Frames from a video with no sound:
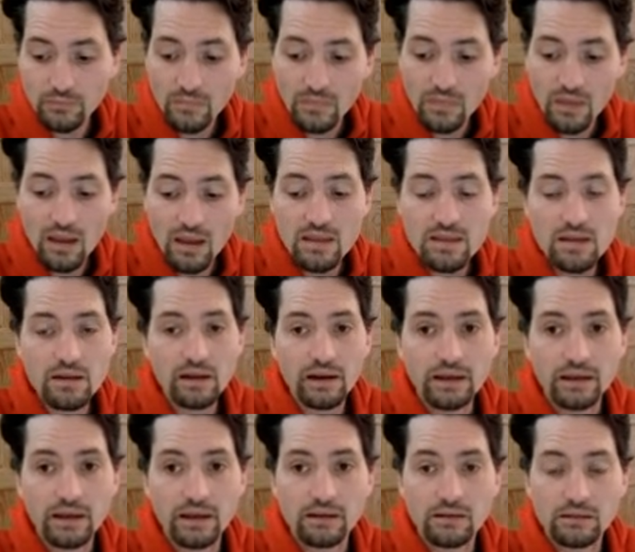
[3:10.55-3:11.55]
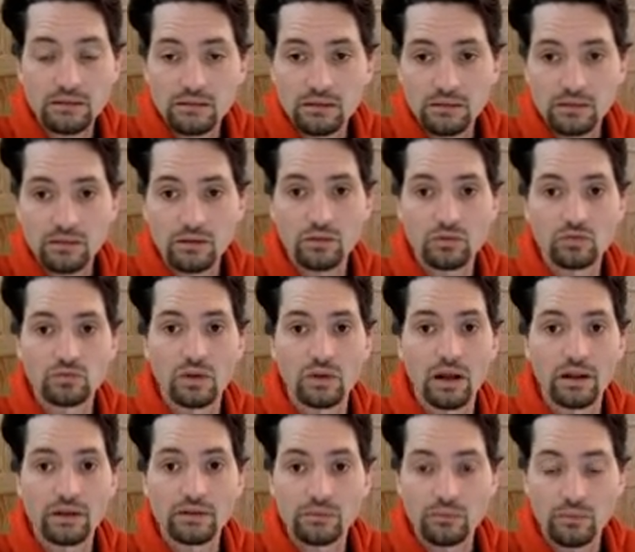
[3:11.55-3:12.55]
and then I get the 2
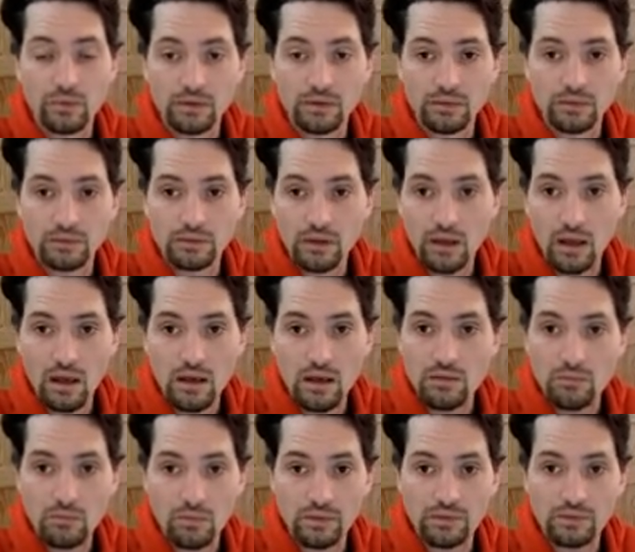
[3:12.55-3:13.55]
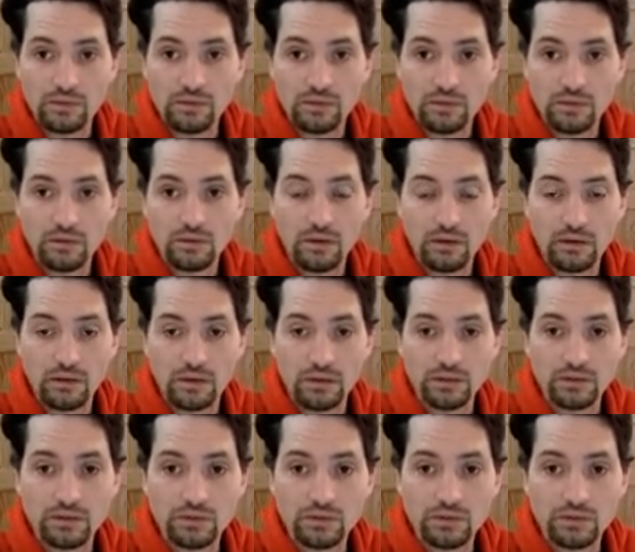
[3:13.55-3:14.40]
lines with that are